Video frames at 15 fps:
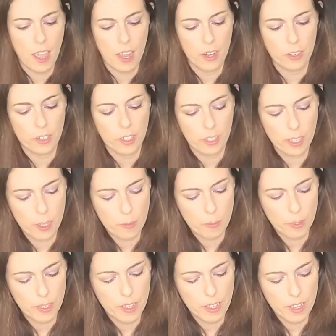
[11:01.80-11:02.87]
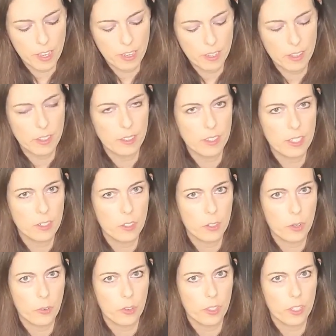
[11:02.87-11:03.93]
hair clip. And these
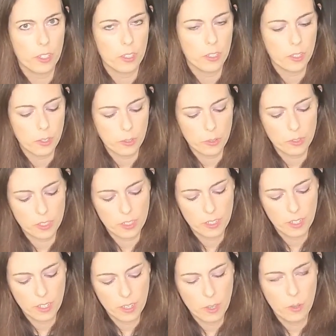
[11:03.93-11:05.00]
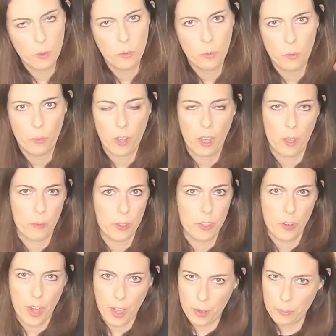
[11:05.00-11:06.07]
look really cute uh, with
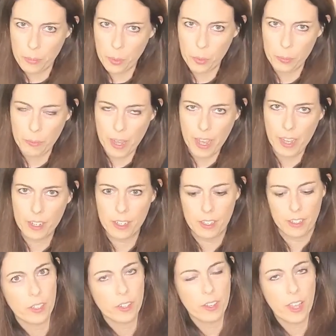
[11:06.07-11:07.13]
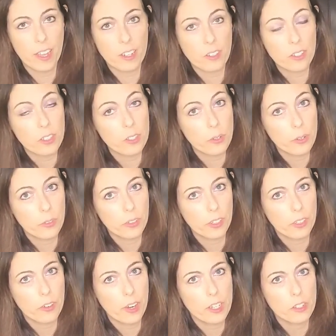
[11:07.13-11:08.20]
your hair pulled back. Really, actually do a
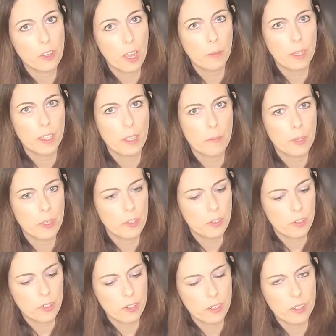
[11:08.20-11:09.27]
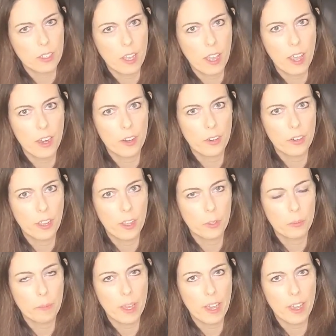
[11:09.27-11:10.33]
really great job at keeping your hair
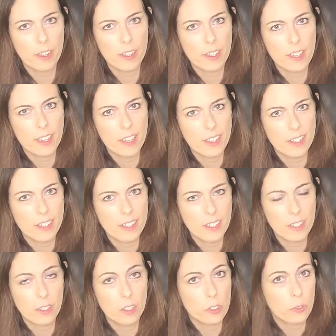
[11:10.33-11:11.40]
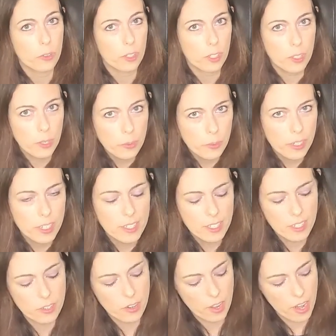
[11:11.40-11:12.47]
held back. And it looks really cute when it's
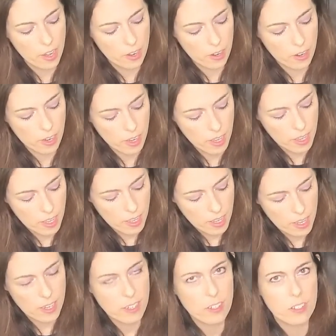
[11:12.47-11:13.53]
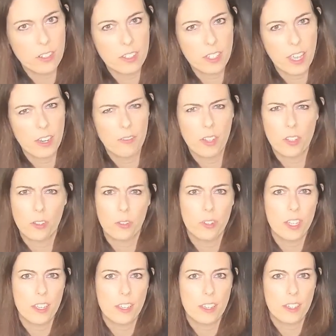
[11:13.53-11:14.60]
in your hair. And it's just kind of a
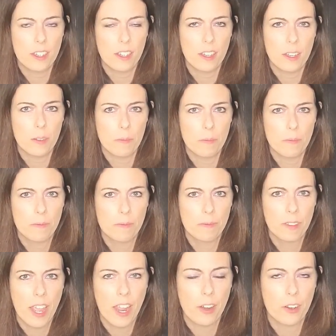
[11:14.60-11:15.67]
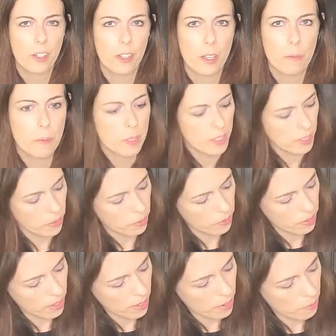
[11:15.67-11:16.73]
unique um, hair clip. So
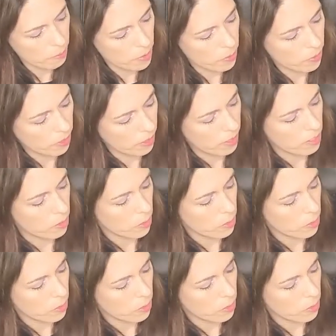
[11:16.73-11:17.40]
I hope you really